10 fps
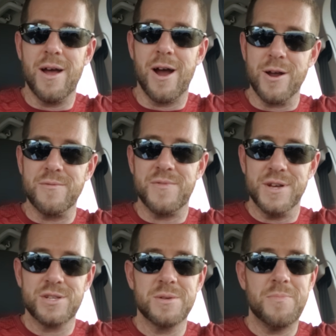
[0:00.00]
iron
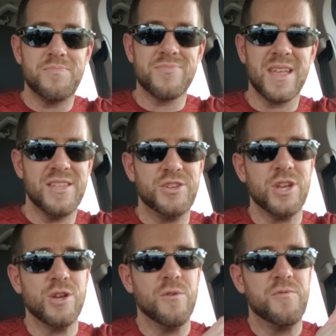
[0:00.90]
fist, then she
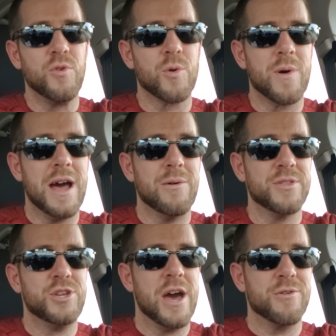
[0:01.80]
can go fool around
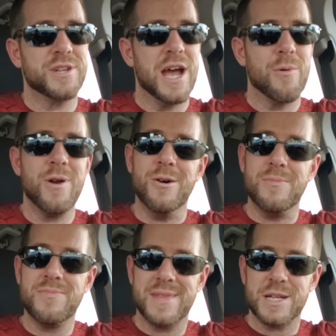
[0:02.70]
with Chad or Tyrone.
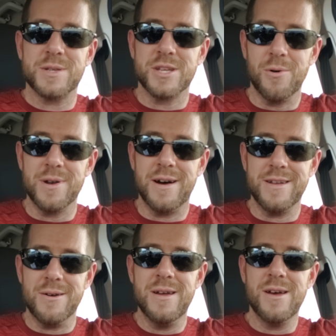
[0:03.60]
That's what's going on
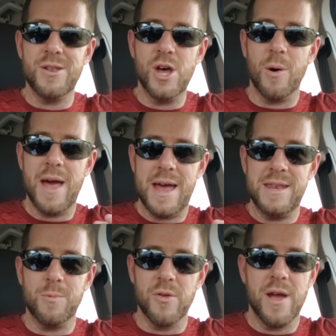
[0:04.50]
here. No,
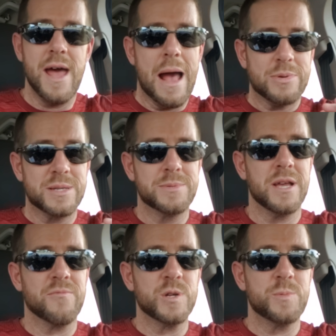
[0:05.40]
end it with her. Have some
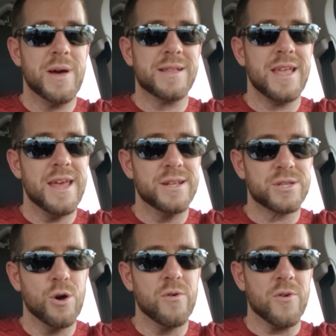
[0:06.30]
self respect. It
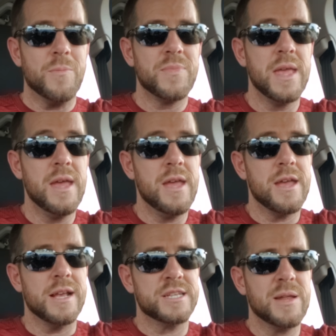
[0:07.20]
is over.
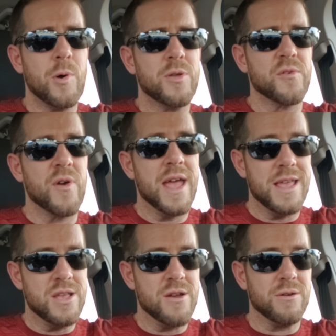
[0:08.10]
He said he'd been with her for
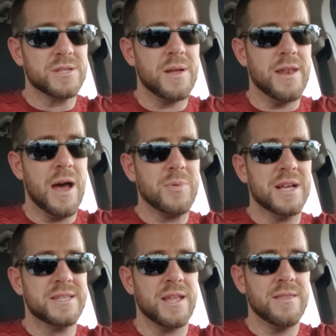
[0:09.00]
eight years. Now I'm
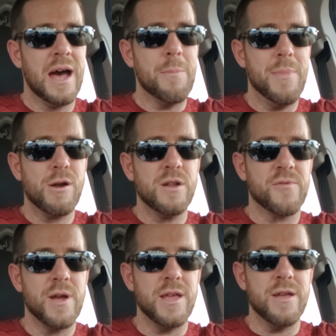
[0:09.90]
guessing not married
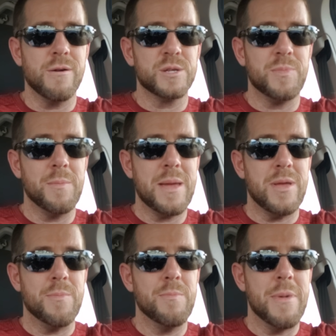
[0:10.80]
for eight years, but
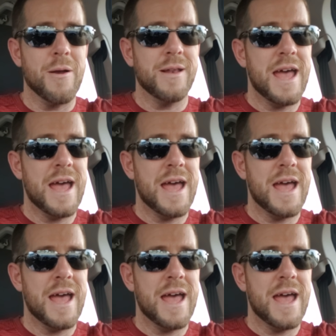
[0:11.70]
maybe married